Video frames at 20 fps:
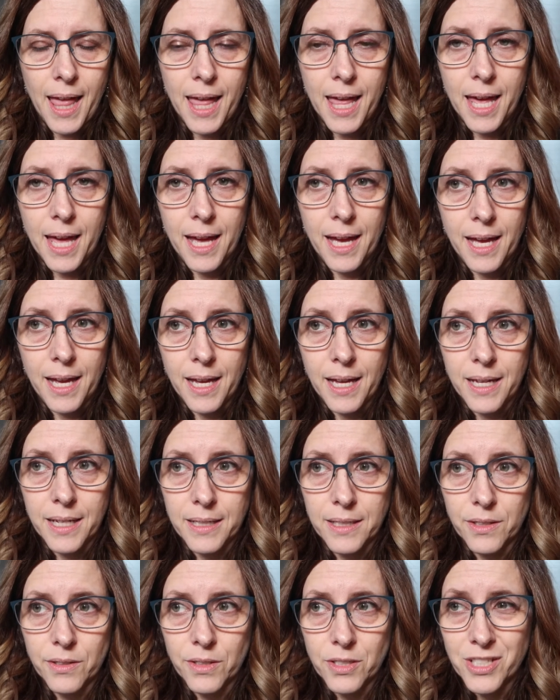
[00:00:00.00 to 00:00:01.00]

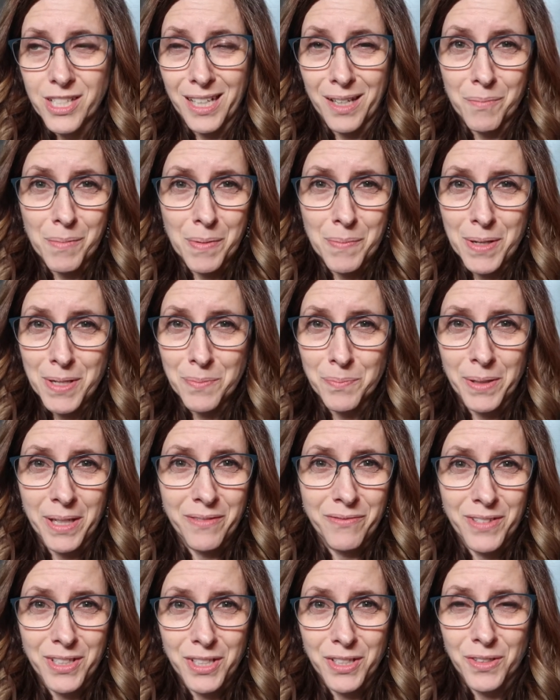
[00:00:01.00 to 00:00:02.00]
And you can check out my bass
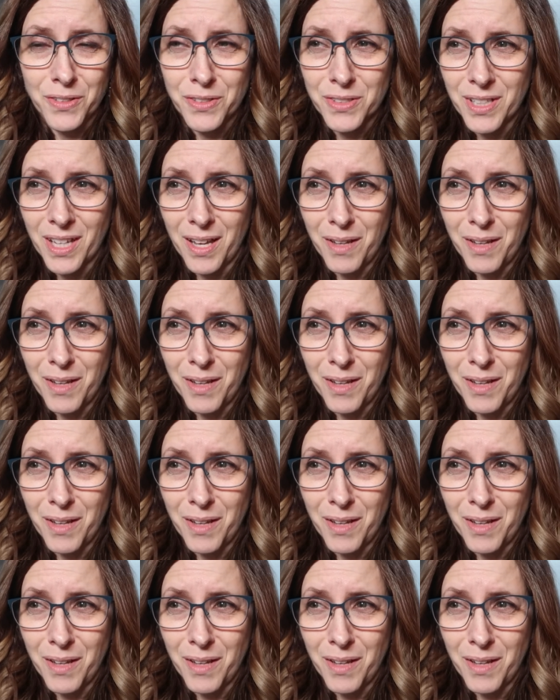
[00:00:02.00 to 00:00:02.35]
playing videos.